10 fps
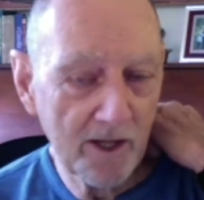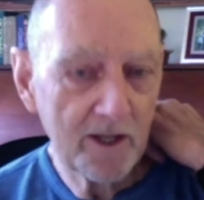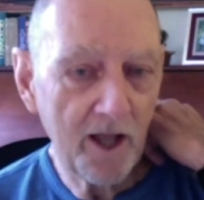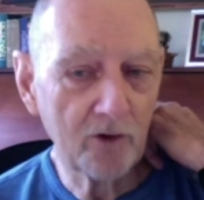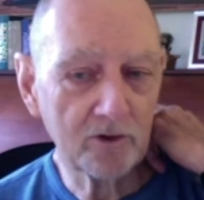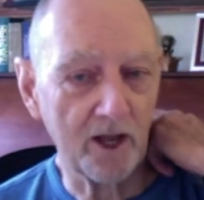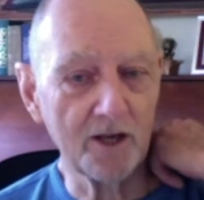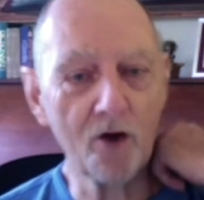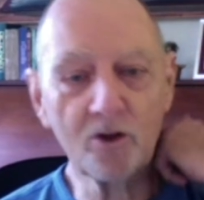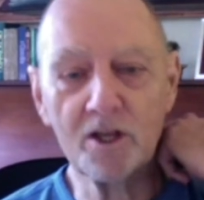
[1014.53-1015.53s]
okay,
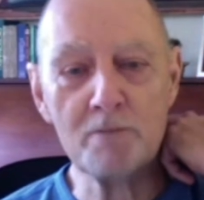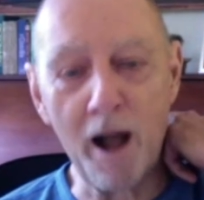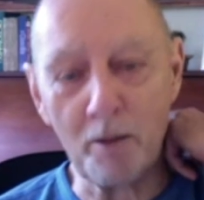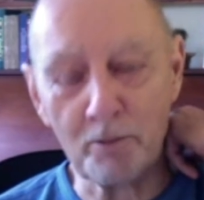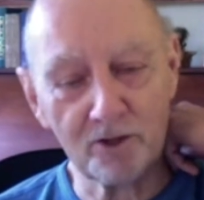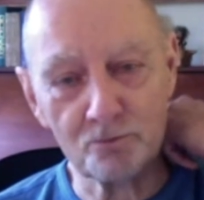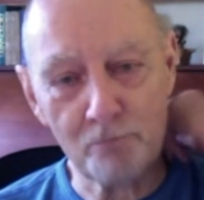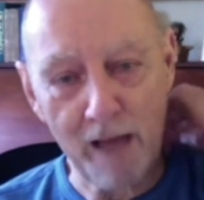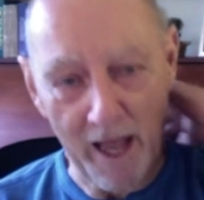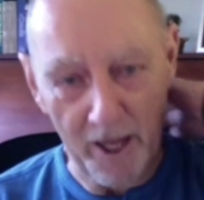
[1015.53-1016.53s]
lock him up, he's
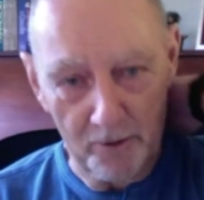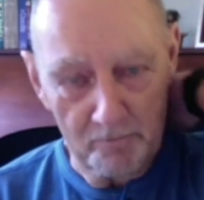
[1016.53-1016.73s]
mad.